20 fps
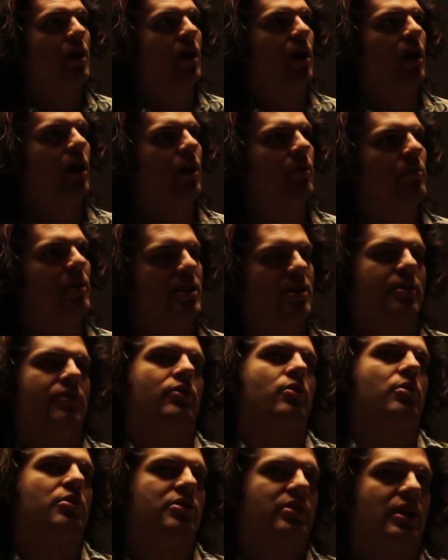um, and then
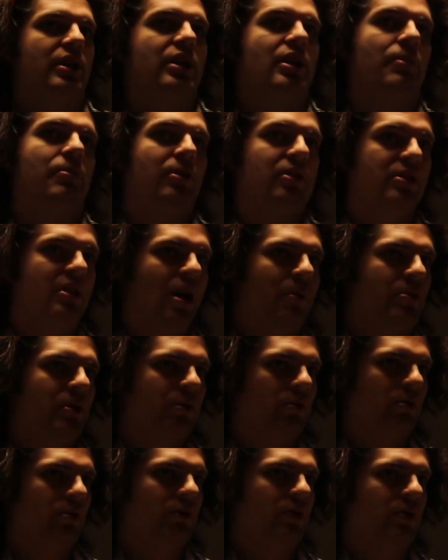of course getting up on top of
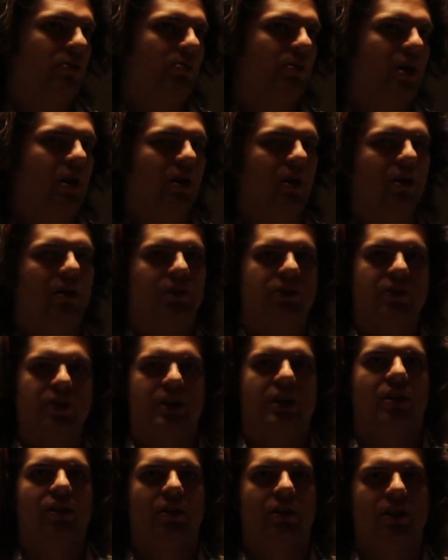the roof as well to
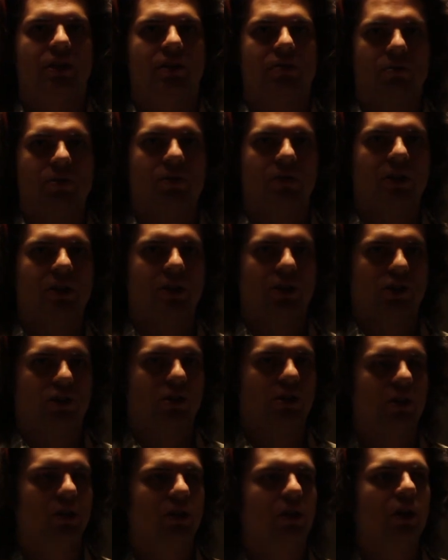get a look at the roof
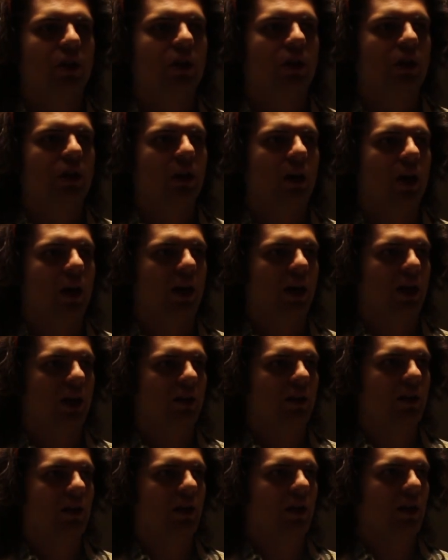condition
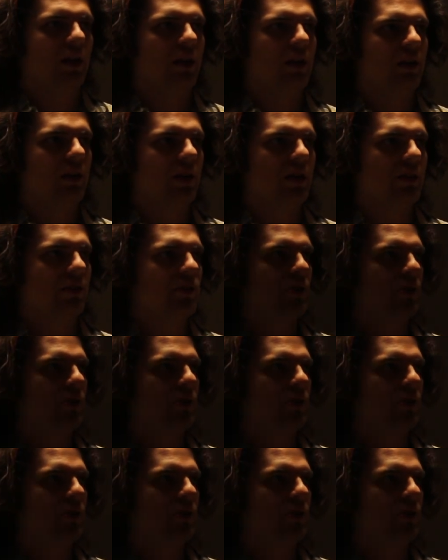and uh, and